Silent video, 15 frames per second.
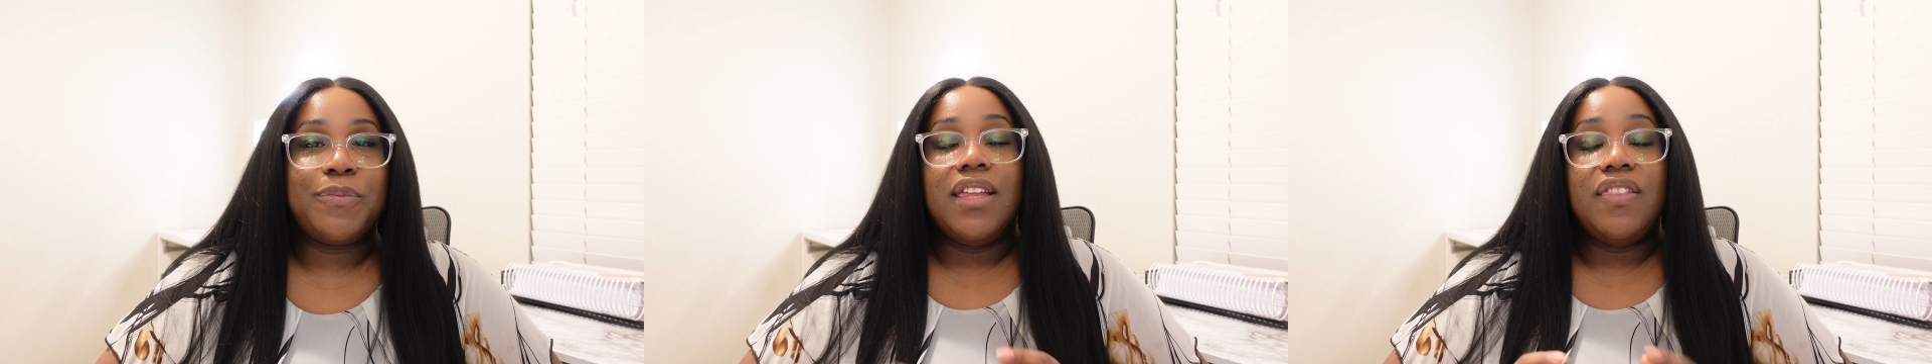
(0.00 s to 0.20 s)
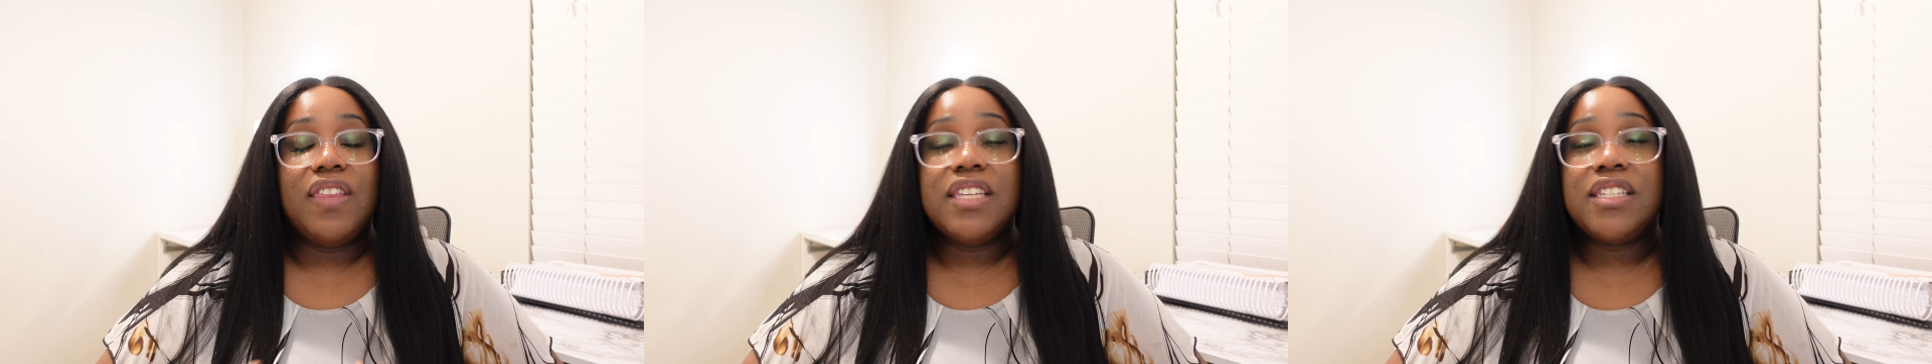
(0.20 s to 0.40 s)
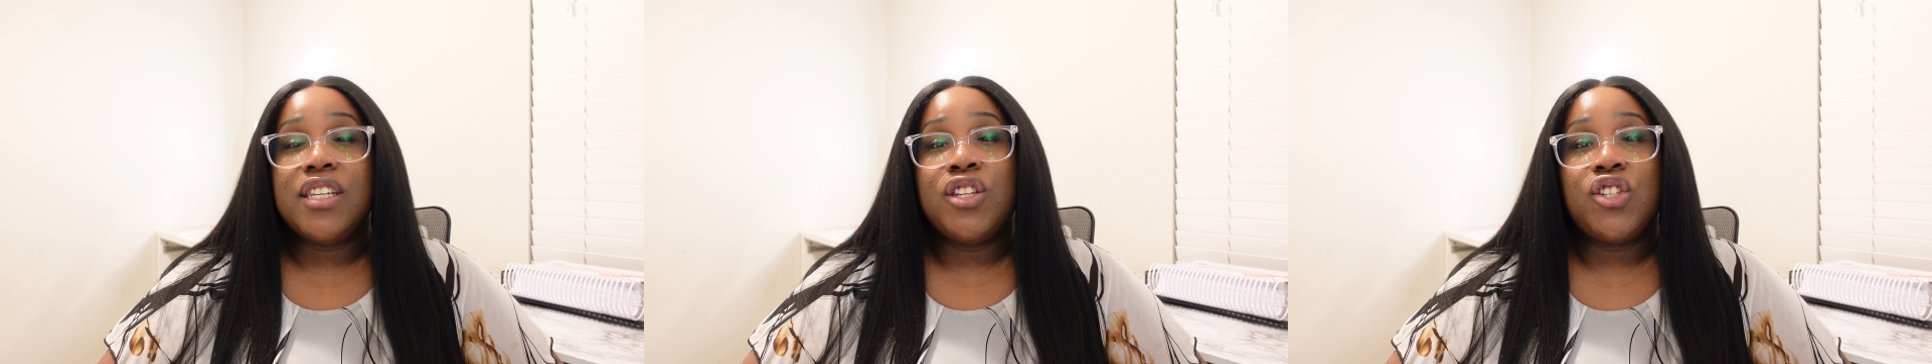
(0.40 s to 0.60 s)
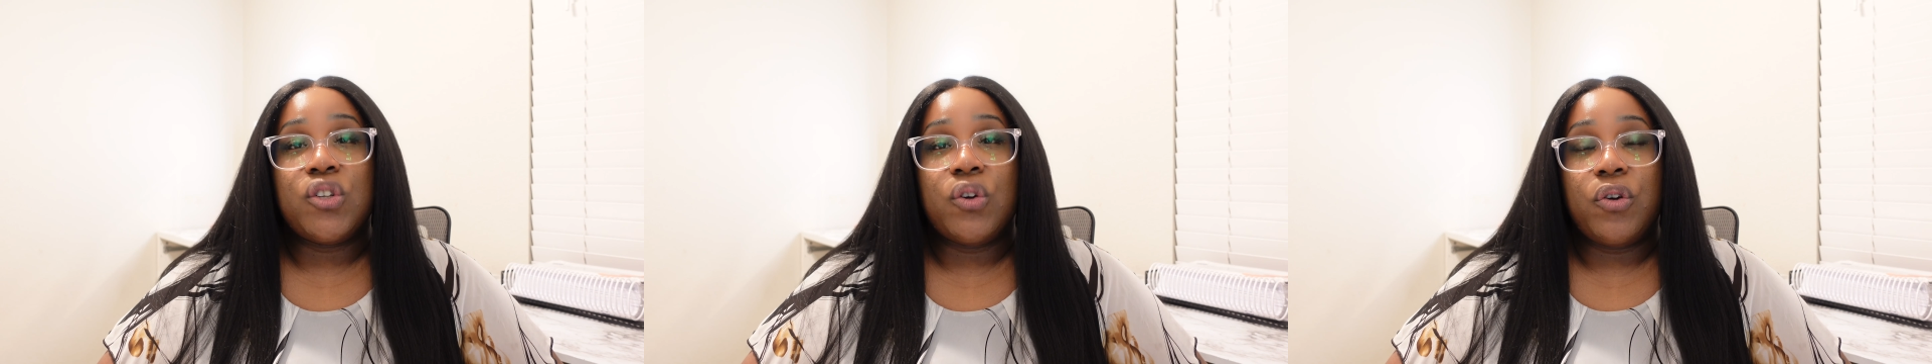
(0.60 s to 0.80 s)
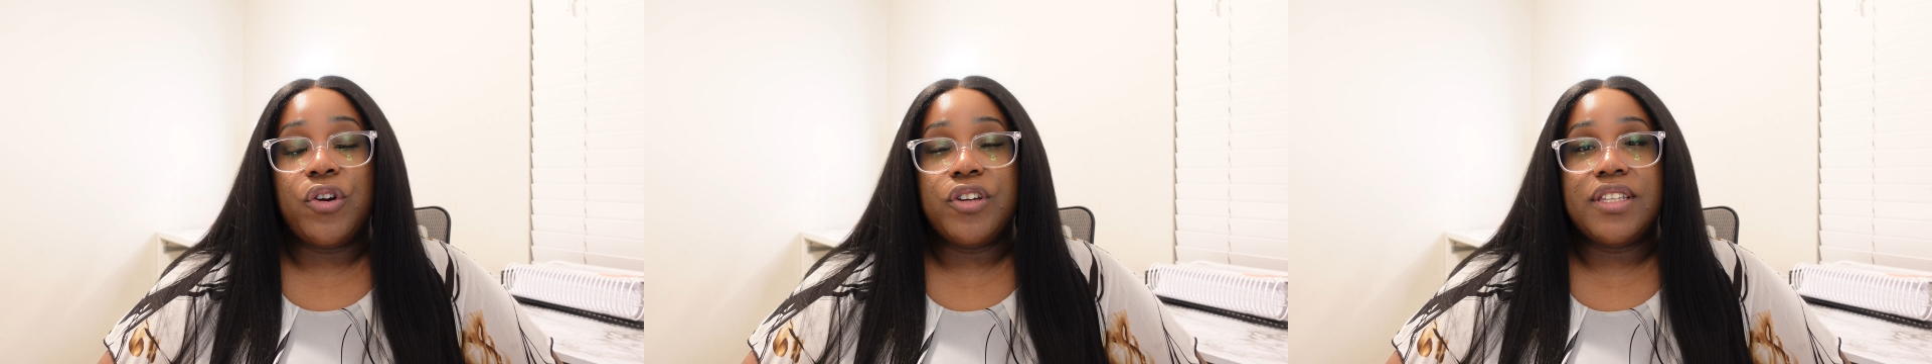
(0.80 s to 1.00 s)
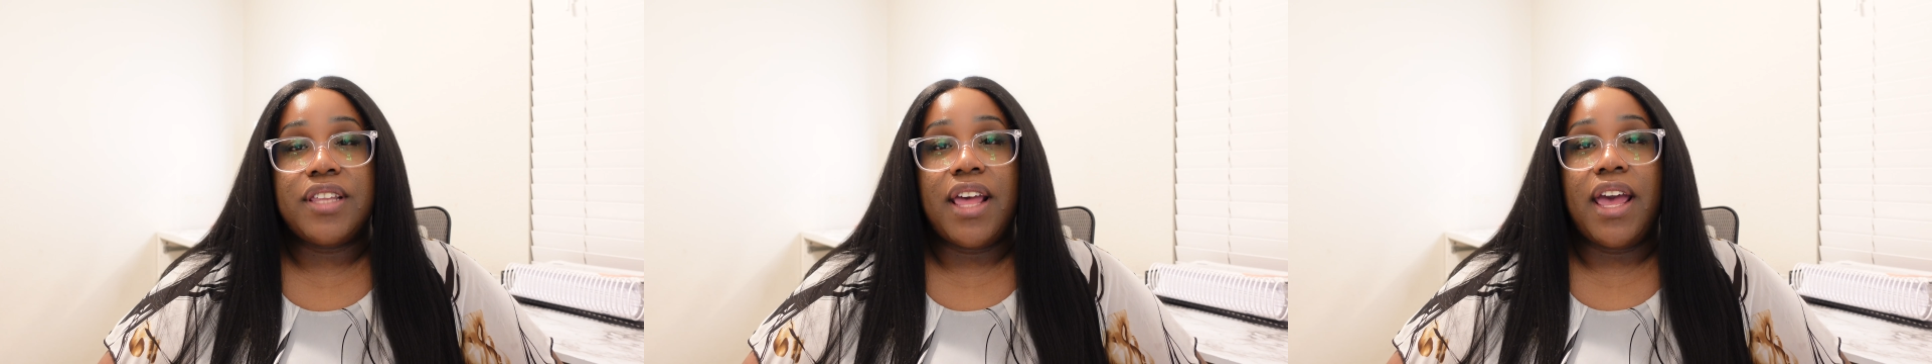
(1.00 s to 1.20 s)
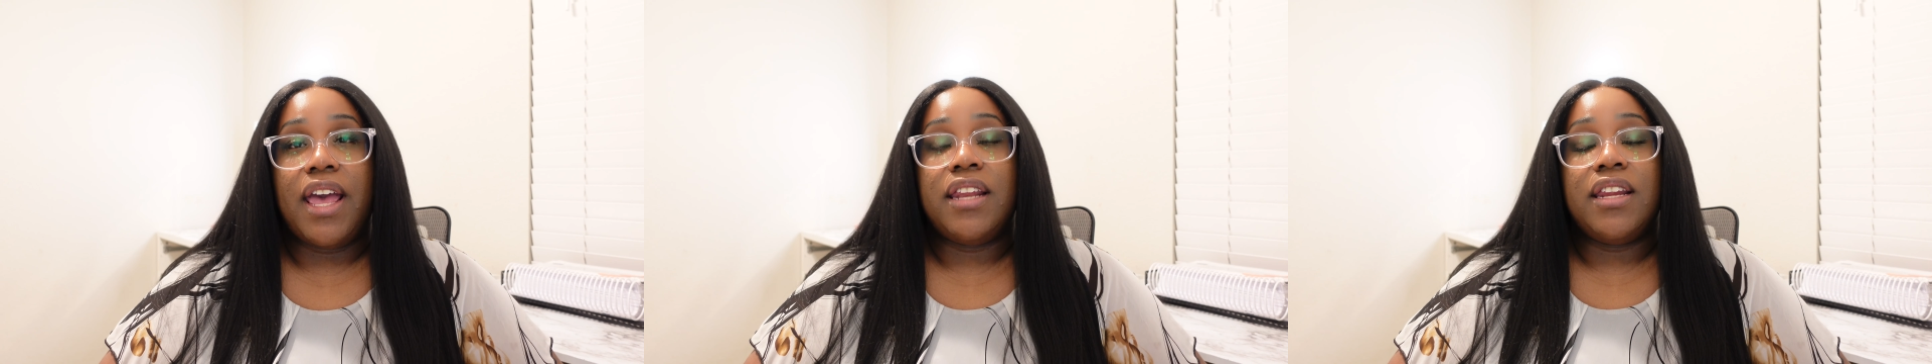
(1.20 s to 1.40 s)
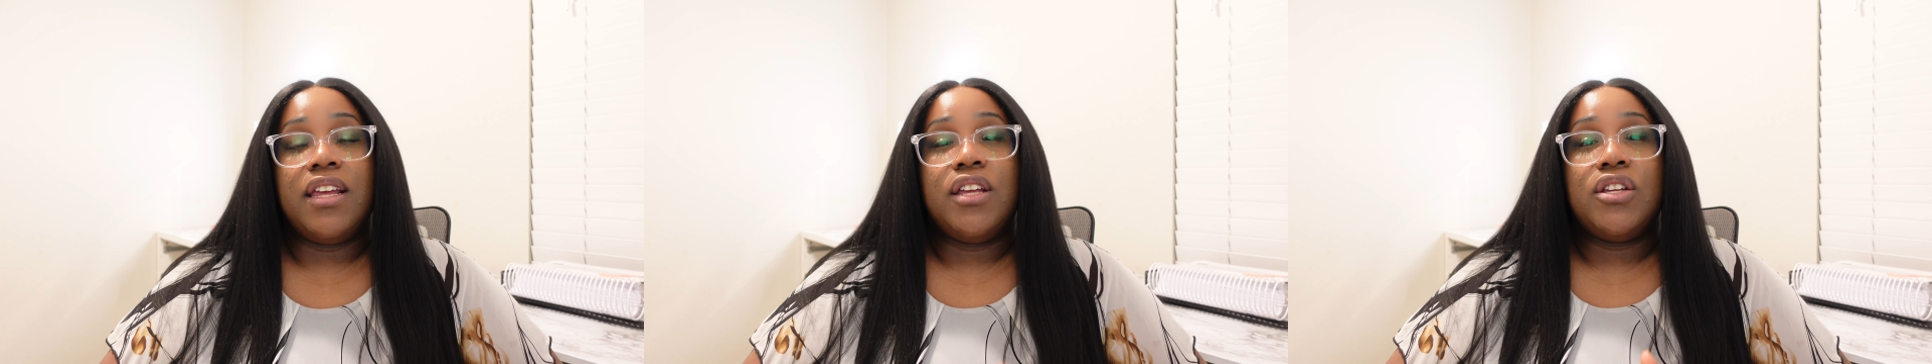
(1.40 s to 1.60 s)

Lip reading: This ensures that